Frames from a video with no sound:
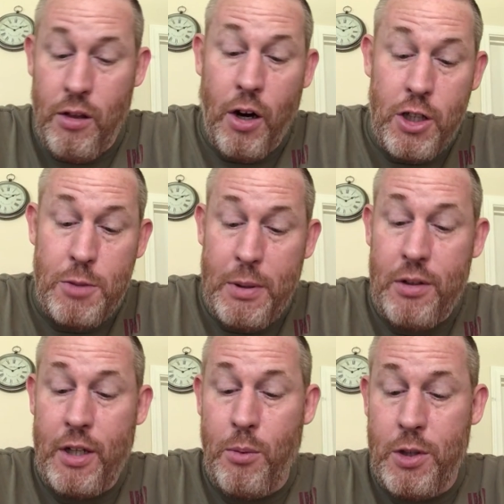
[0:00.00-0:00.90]
large
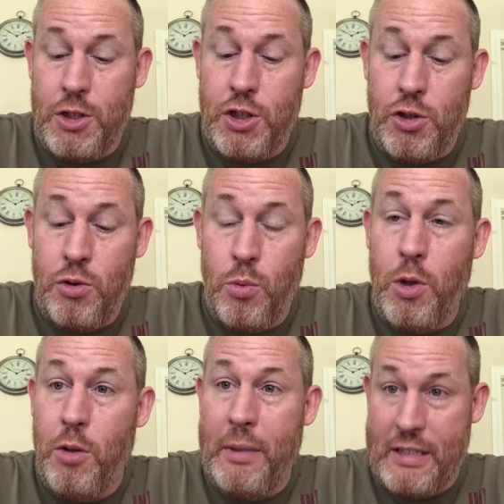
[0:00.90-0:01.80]
building which soon
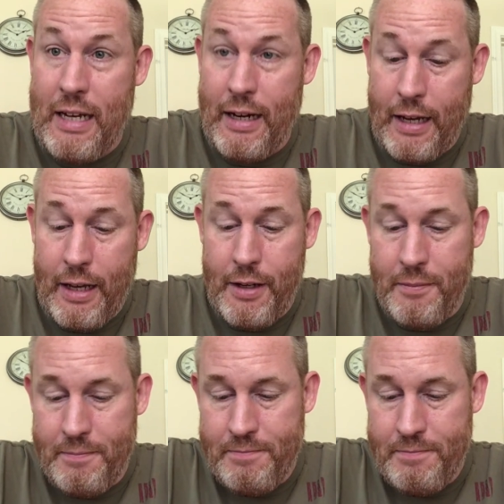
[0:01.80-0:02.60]
will be dedicated.